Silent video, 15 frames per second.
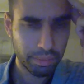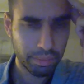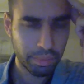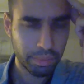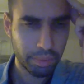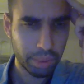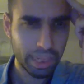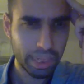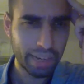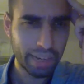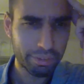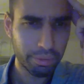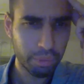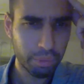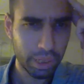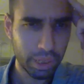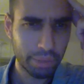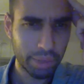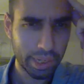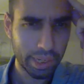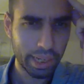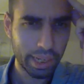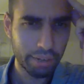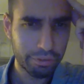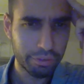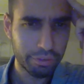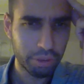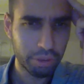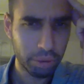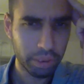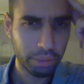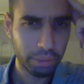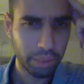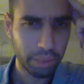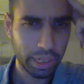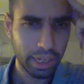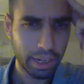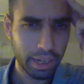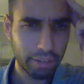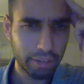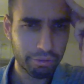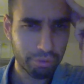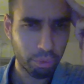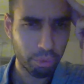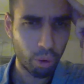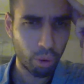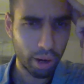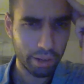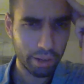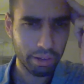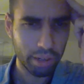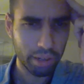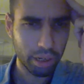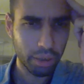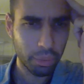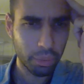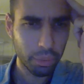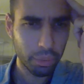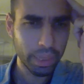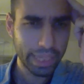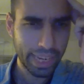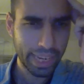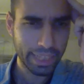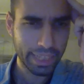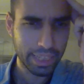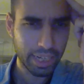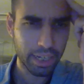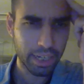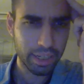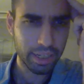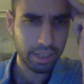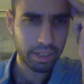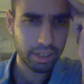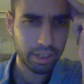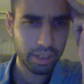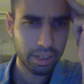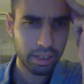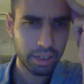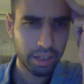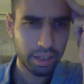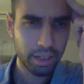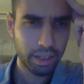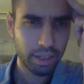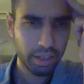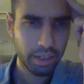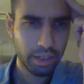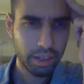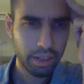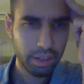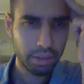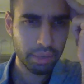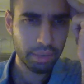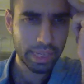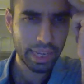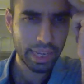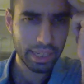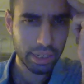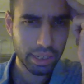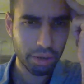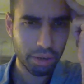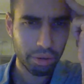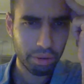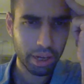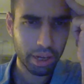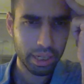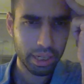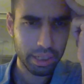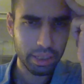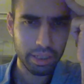But with enough food, with enough water, we get there. We get there all right.